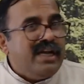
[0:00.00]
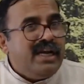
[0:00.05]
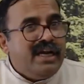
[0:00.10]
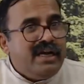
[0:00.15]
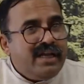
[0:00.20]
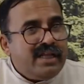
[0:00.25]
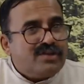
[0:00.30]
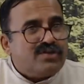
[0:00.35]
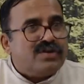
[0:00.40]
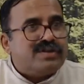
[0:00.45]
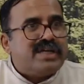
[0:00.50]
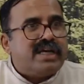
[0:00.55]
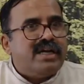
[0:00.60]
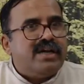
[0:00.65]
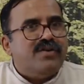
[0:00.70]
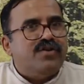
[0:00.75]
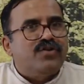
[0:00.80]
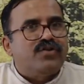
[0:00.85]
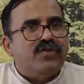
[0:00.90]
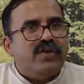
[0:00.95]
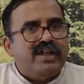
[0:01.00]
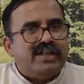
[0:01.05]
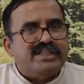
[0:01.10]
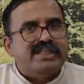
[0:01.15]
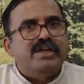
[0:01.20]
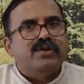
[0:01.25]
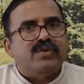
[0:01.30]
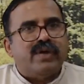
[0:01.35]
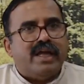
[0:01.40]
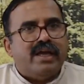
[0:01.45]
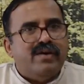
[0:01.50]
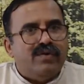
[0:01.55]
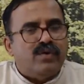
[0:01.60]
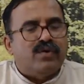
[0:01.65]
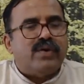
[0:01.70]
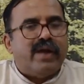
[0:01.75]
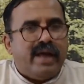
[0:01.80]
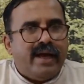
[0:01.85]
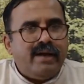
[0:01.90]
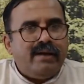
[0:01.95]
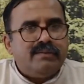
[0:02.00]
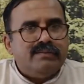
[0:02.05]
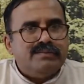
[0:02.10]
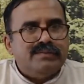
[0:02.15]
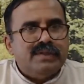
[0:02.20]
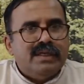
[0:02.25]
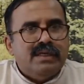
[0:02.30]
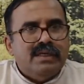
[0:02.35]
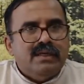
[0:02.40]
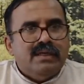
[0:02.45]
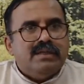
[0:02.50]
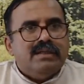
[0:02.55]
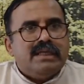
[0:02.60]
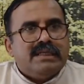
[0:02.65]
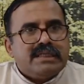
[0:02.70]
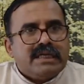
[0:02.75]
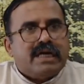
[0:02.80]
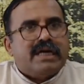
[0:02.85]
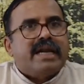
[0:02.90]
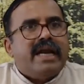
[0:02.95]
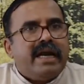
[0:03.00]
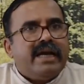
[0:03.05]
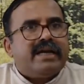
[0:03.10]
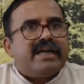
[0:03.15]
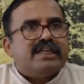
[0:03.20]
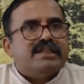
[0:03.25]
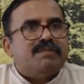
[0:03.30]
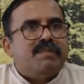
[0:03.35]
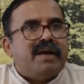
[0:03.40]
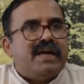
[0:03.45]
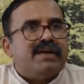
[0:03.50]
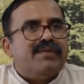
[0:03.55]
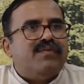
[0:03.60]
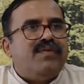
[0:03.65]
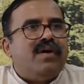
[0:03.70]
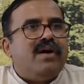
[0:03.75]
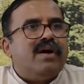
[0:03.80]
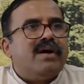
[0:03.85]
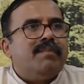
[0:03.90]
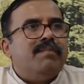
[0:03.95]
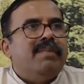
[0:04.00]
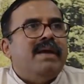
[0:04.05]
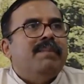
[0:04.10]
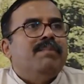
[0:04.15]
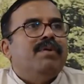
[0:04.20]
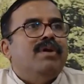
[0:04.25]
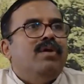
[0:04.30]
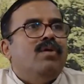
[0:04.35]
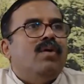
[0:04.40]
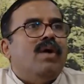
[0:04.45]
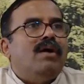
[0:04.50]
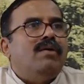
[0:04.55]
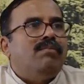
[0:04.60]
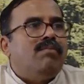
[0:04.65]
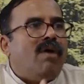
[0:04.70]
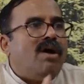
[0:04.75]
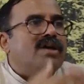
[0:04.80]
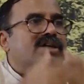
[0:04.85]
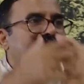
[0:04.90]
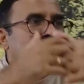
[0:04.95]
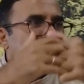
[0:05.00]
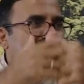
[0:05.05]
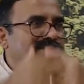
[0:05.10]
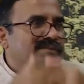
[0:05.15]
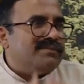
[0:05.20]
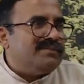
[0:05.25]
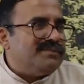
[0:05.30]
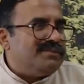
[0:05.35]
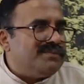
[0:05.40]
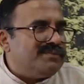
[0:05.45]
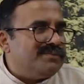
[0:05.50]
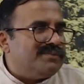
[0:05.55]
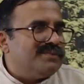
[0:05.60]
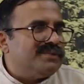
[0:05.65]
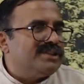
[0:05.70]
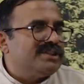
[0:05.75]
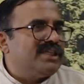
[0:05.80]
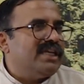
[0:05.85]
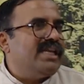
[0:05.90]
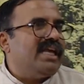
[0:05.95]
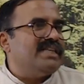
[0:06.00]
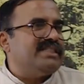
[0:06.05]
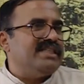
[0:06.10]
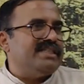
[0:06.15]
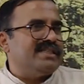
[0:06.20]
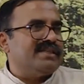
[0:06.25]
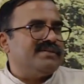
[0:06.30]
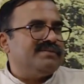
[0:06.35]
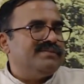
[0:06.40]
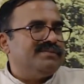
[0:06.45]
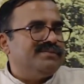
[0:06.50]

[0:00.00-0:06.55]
In Indian society, even today, there's a great respect for people who are monks, sannyasis.